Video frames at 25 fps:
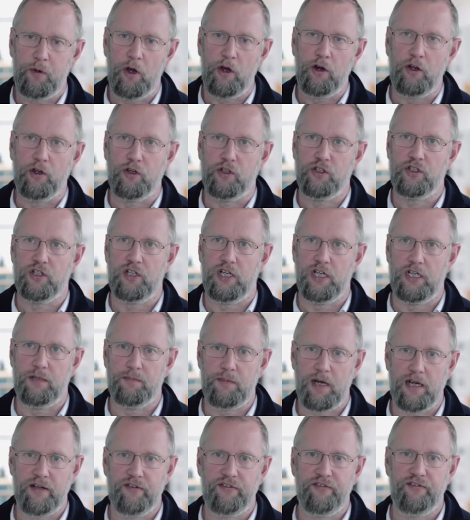products in
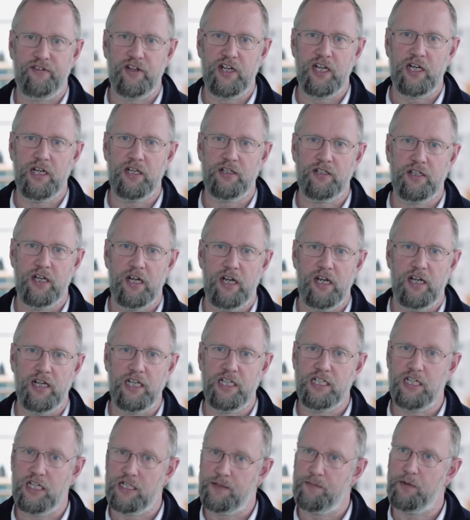my field
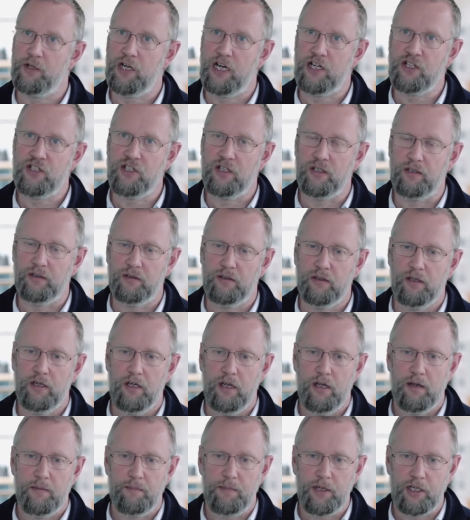is exponential
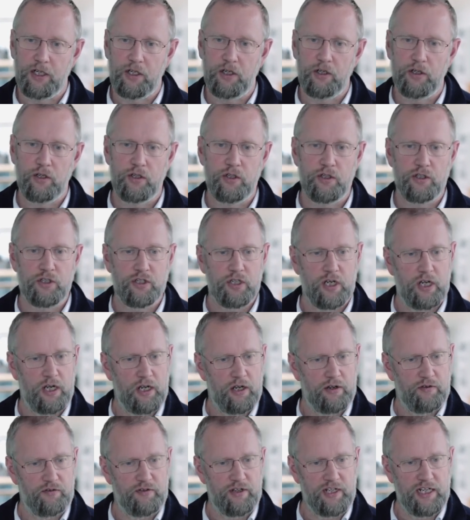because
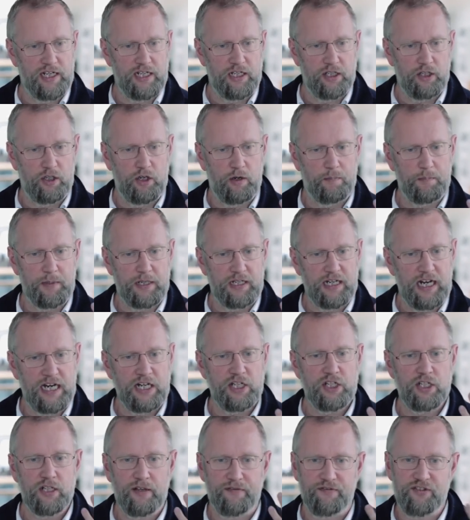the
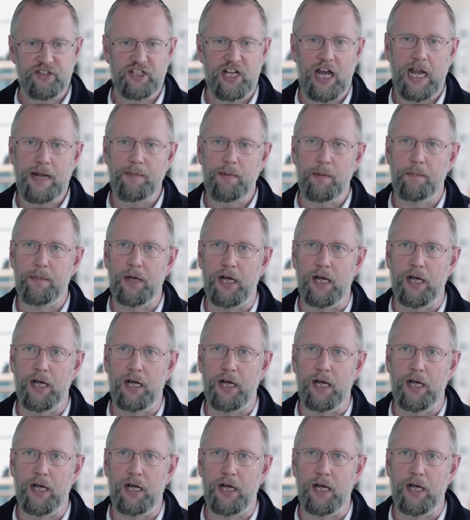combination of cyber